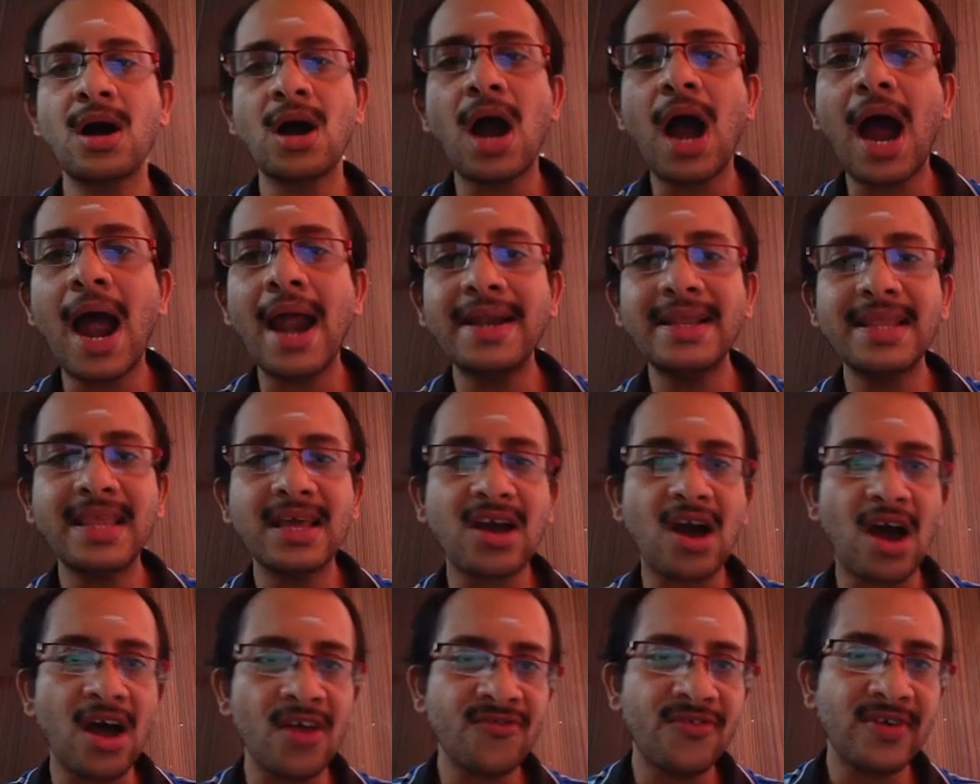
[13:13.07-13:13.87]
And the
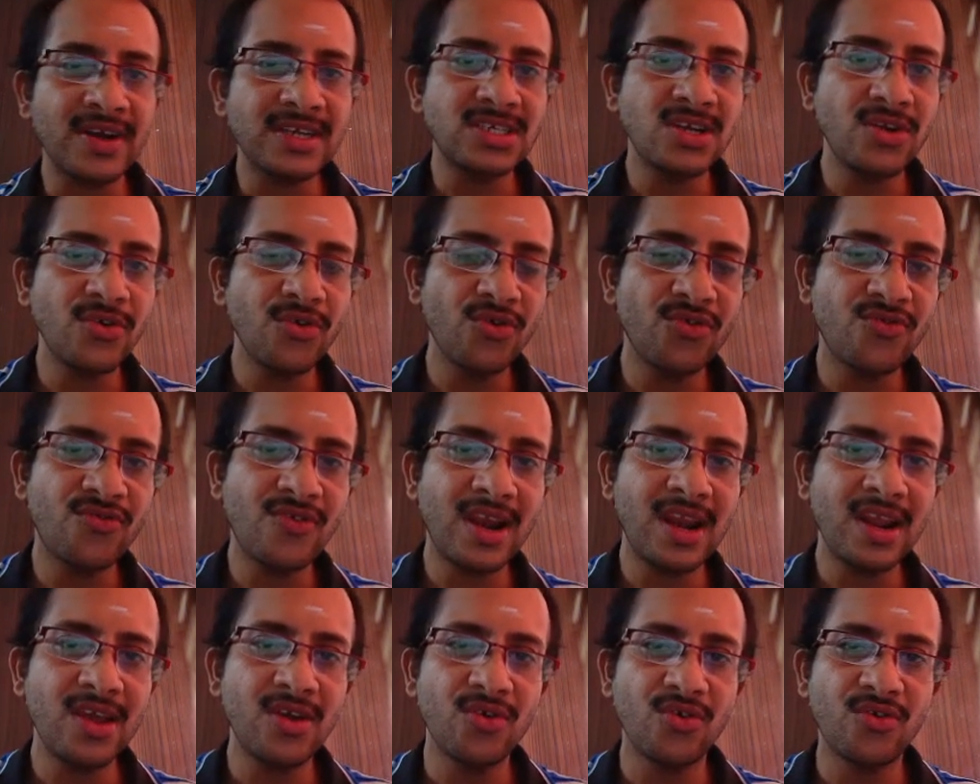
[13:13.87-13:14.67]
cost function
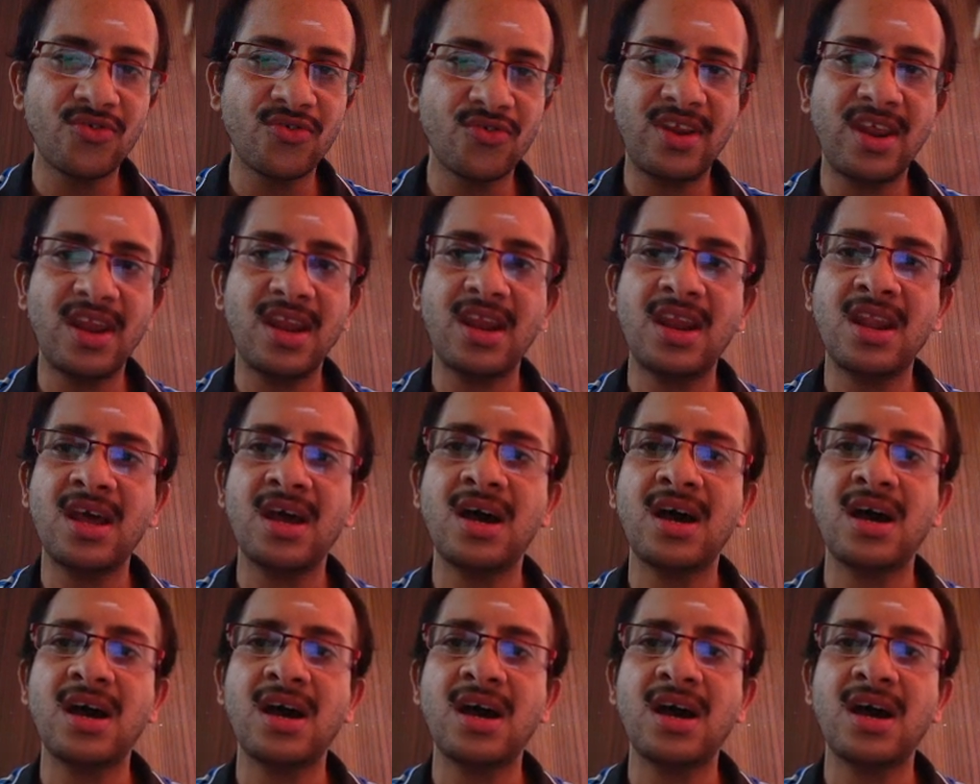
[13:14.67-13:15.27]
usually used in